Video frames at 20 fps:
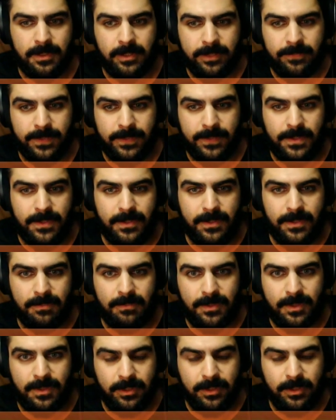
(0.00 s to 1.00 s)

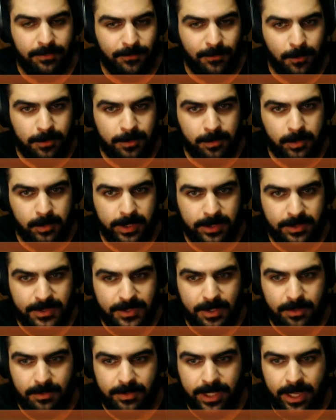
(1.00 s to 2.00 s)
live affordably in
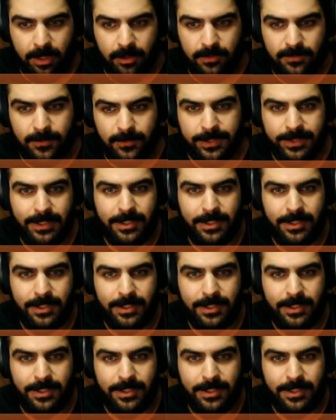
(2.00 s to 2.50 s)
Southern California.